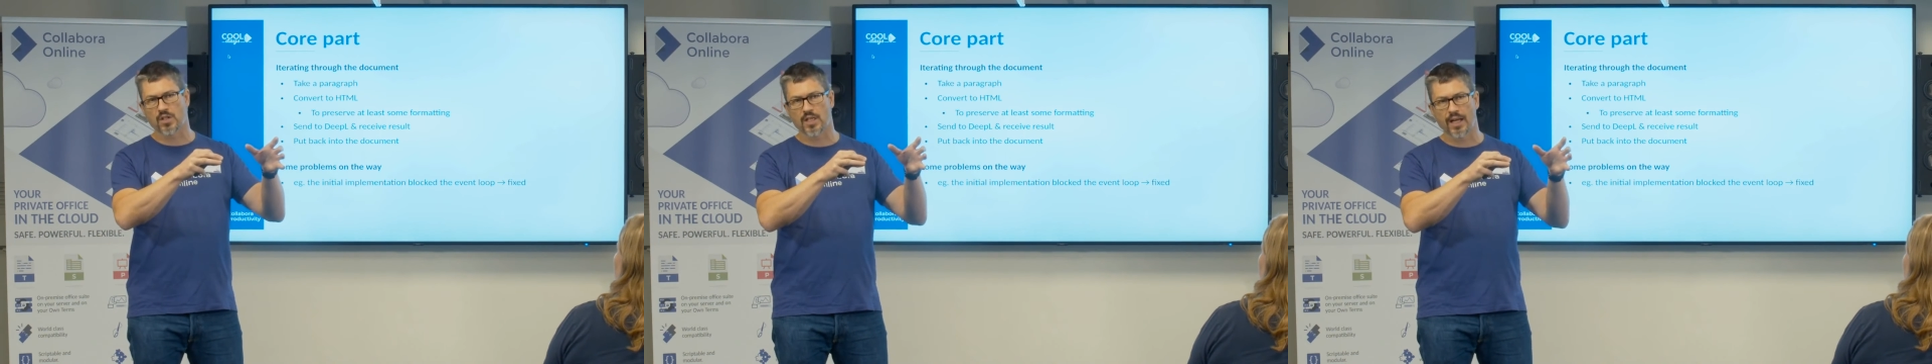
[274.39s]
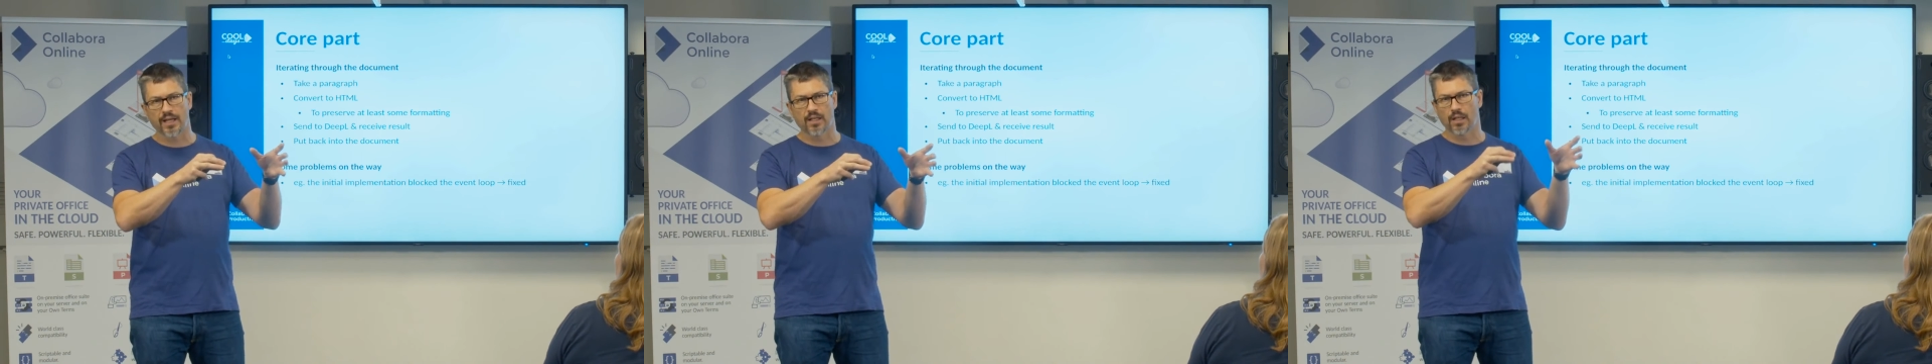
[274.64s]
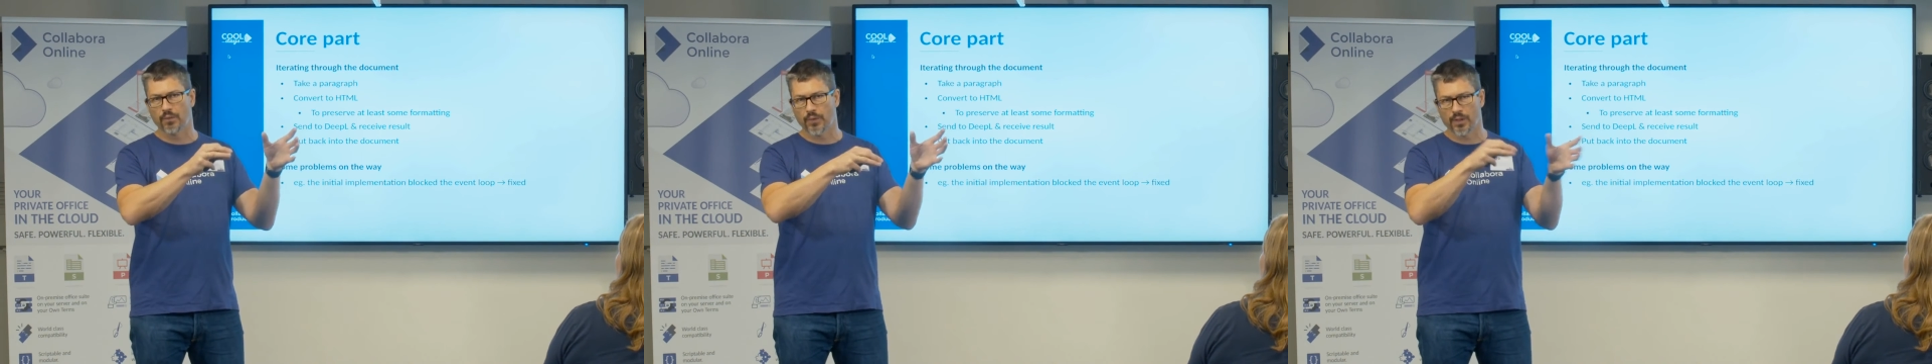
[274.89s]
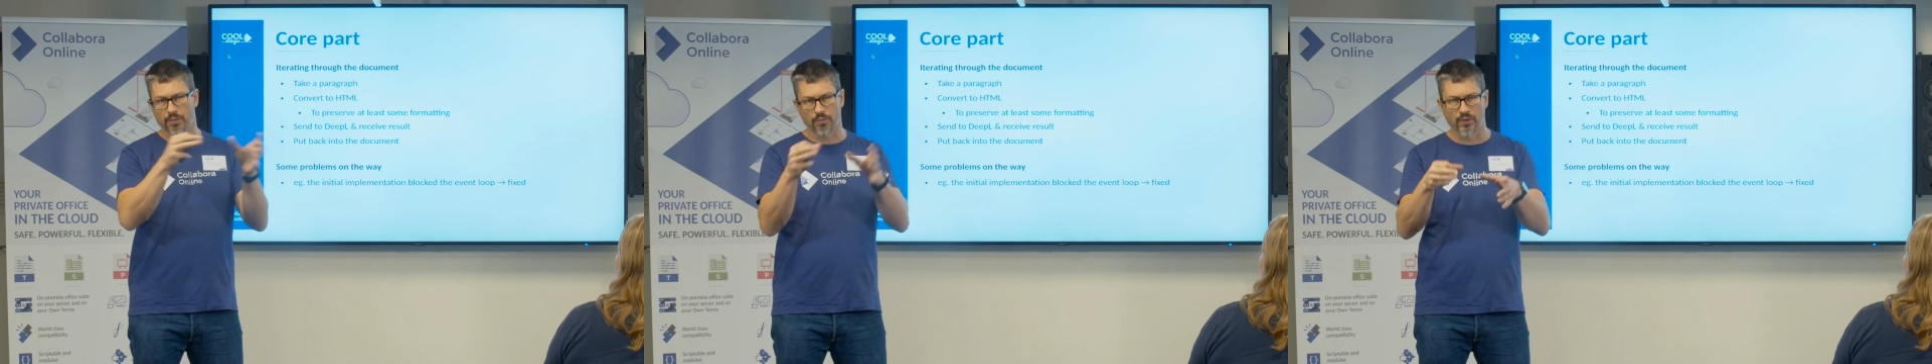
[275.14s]
title
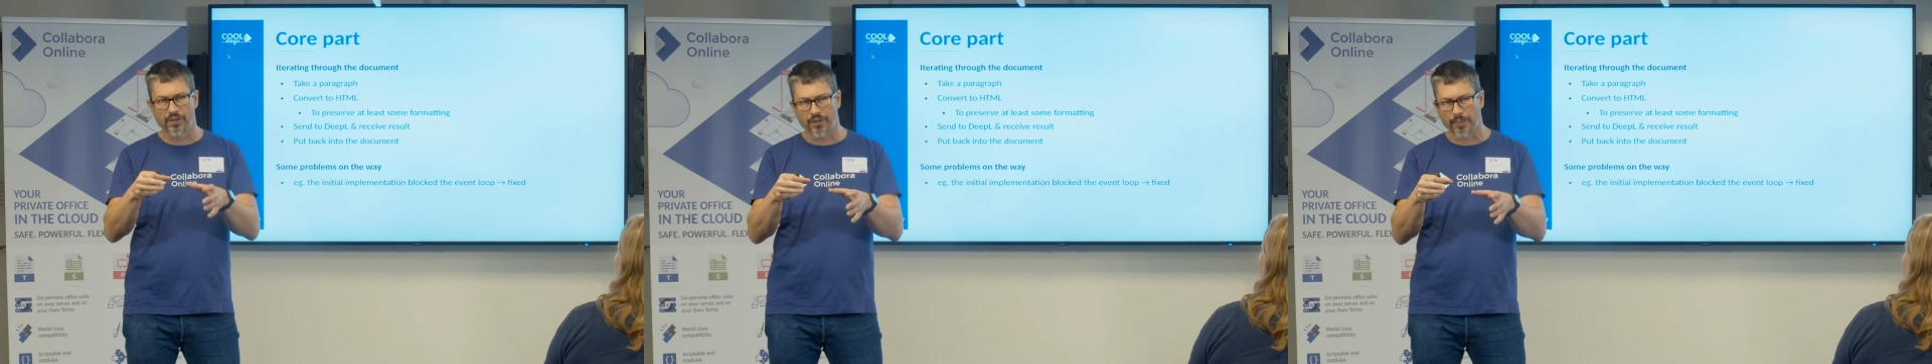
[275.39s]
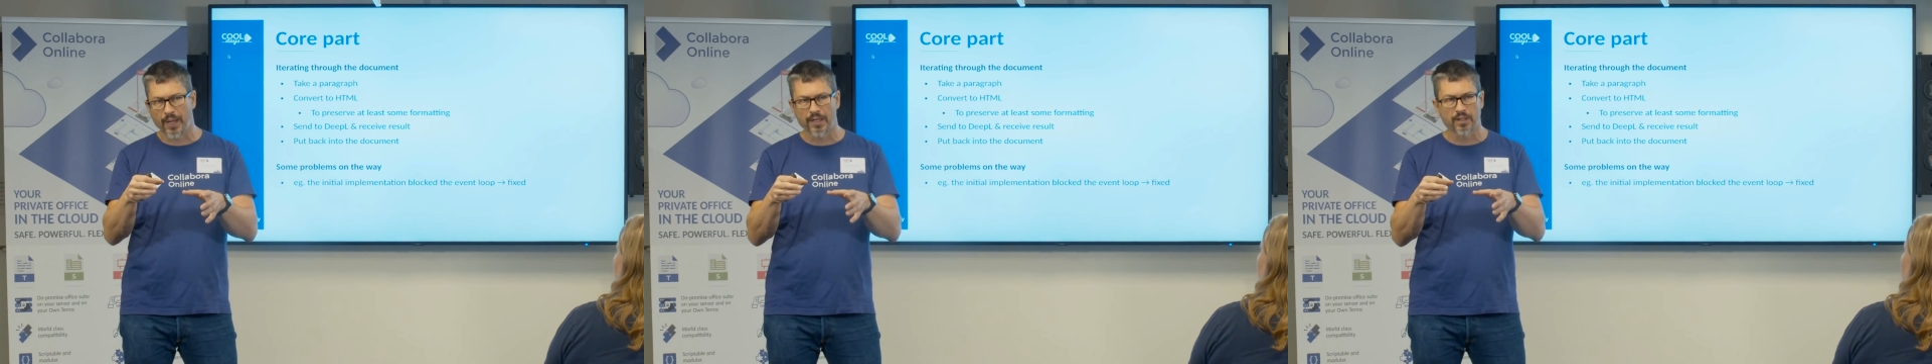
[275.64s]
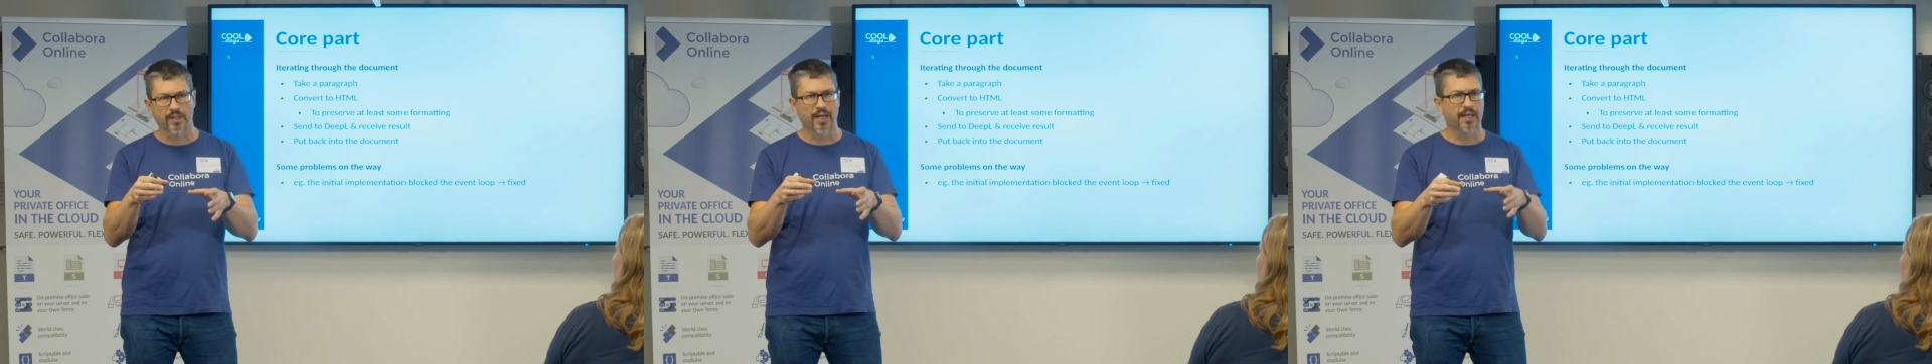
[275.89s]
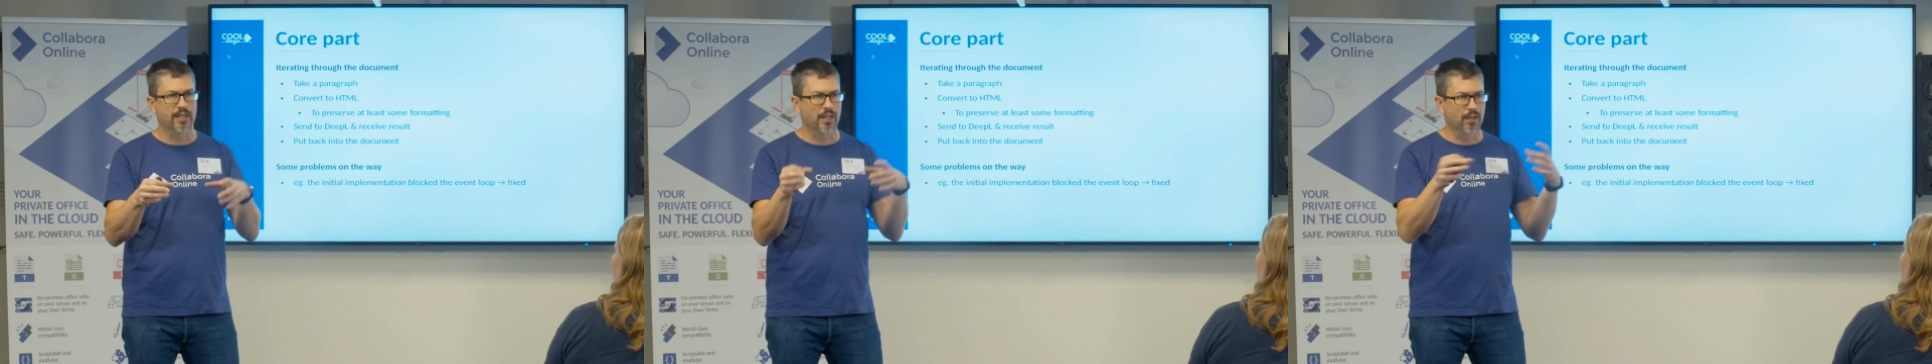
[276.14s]
will remain the
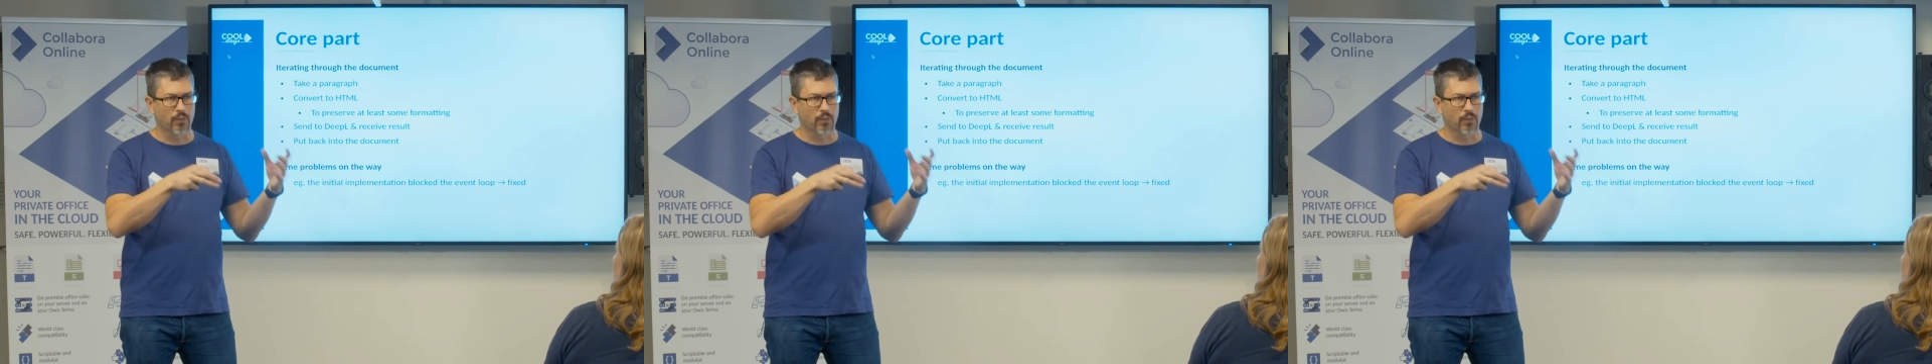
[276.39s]
title,